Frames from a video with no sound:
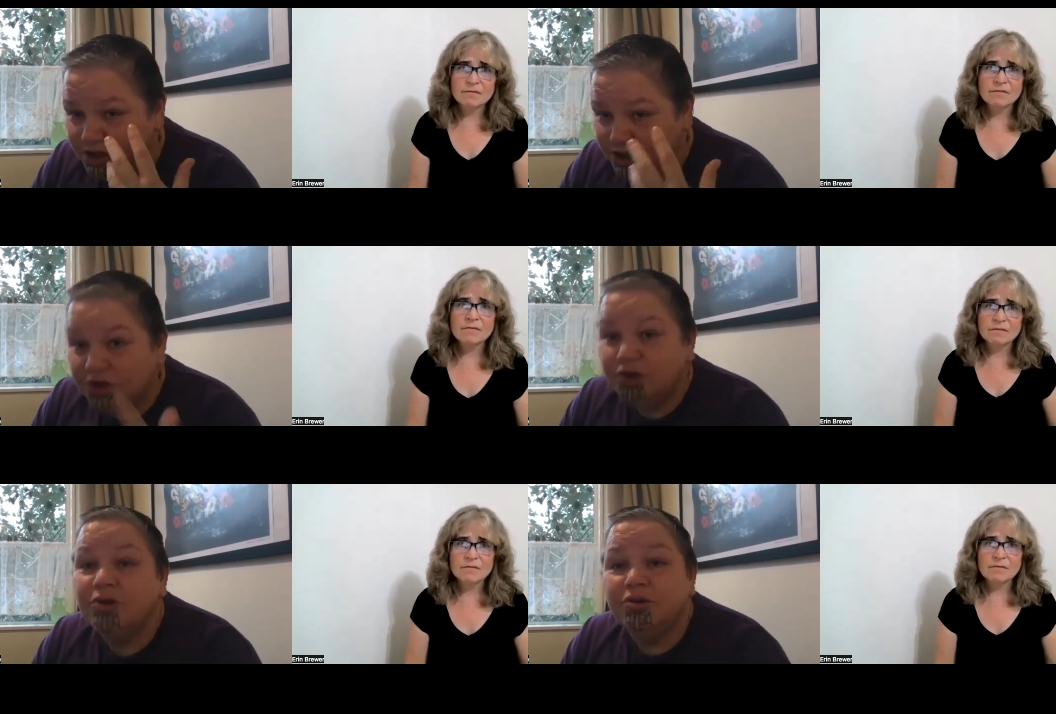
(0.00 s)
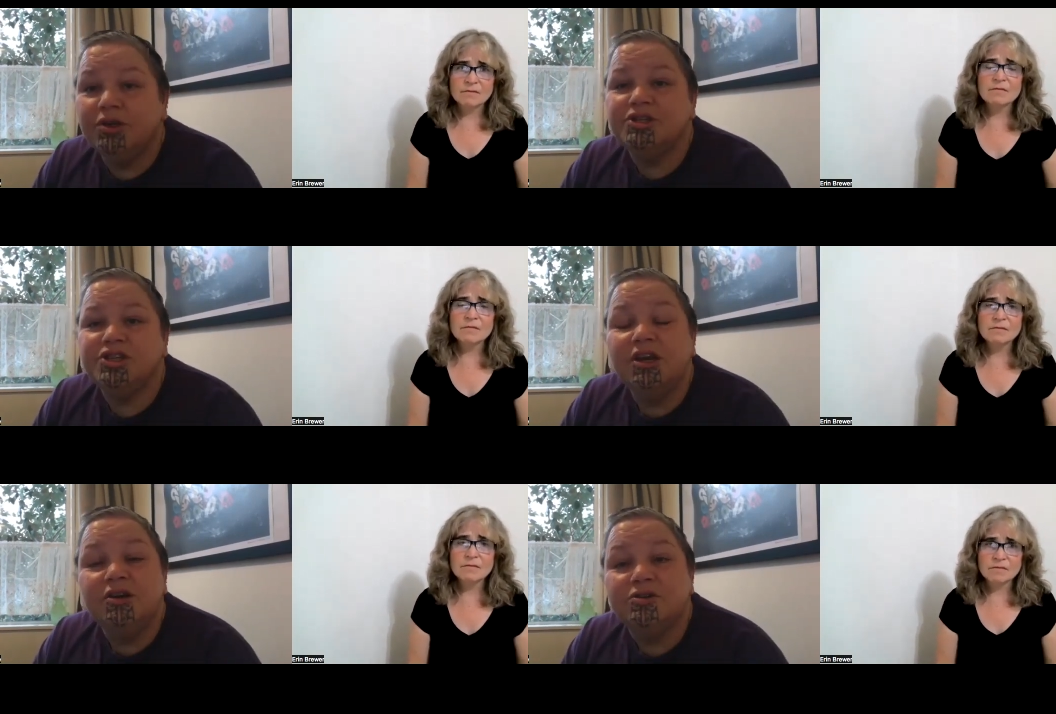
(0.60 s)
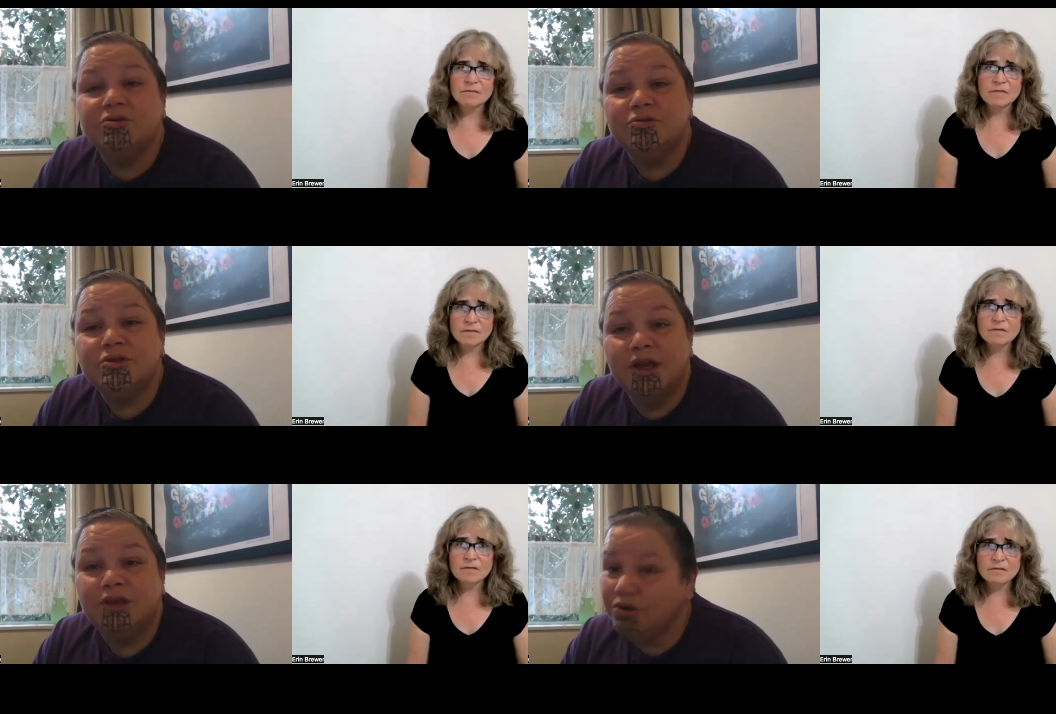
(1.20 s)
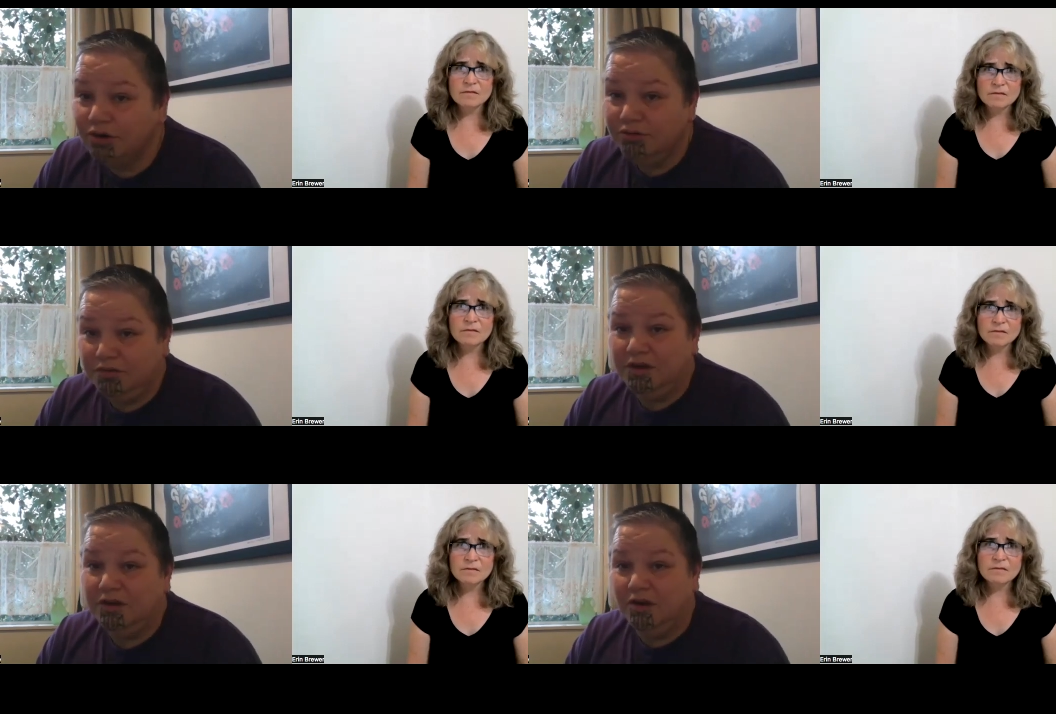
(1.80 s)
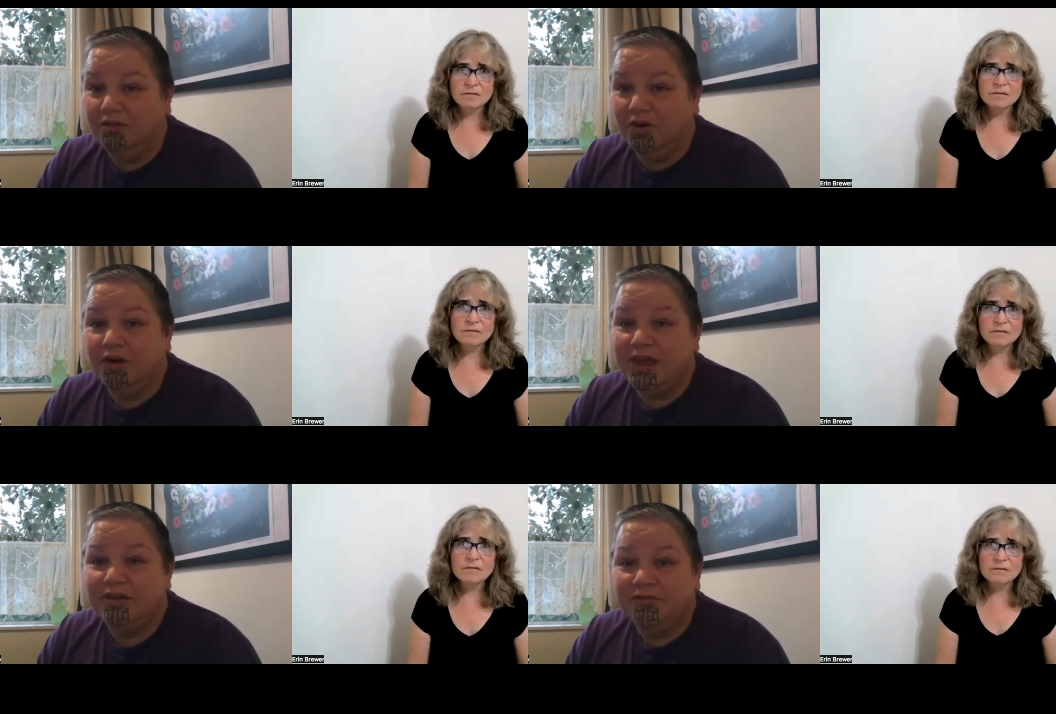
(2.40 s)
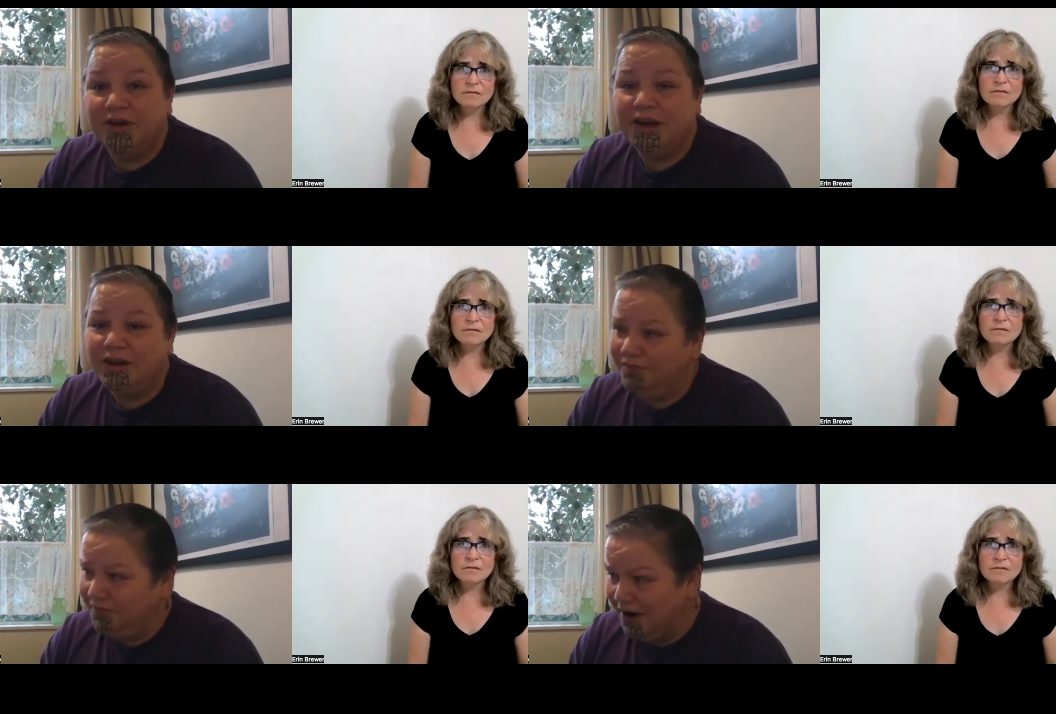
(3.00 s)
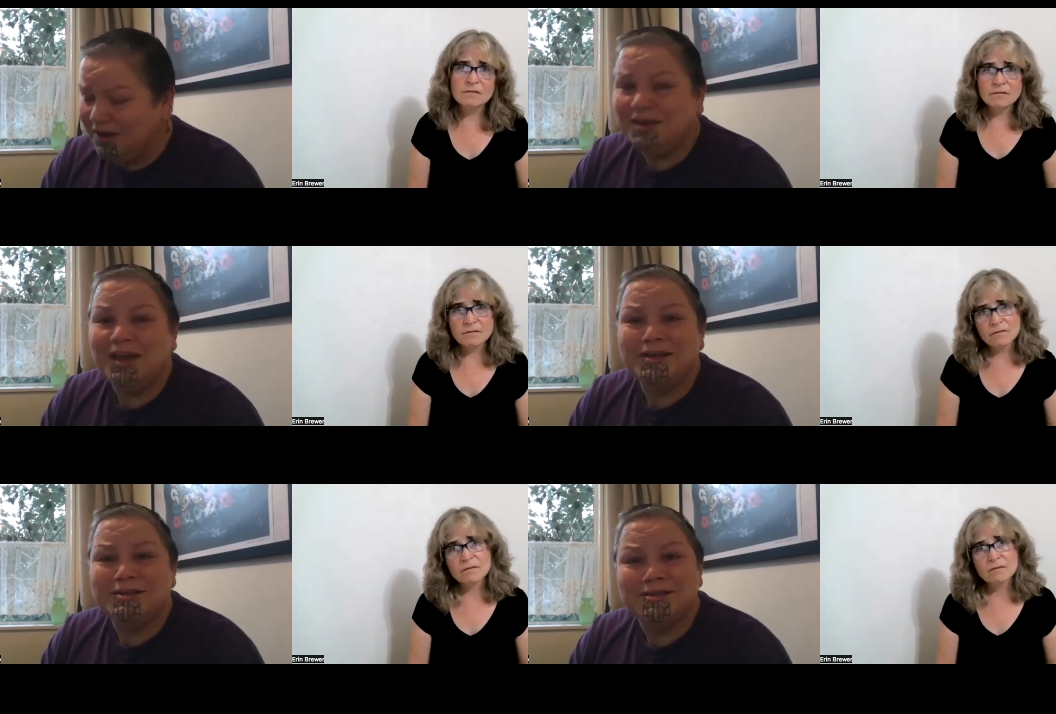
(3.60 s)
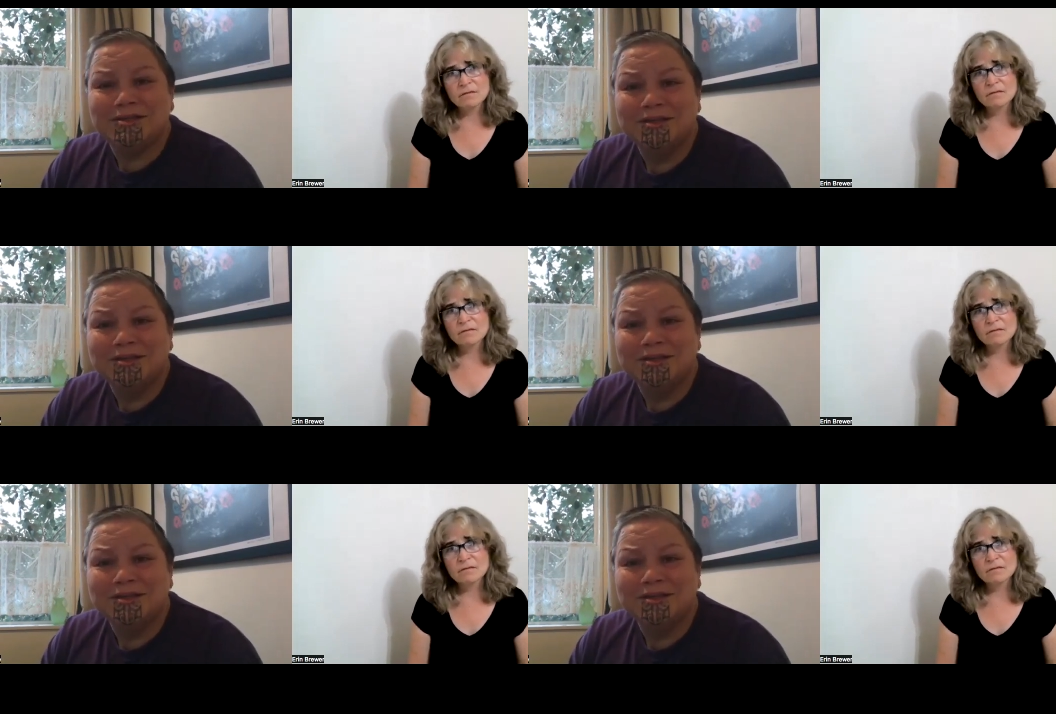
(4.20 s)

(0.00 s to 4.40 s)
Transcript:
Speaker 1: to nuke your genitals, and you don't think I find that funny? Fuck yes.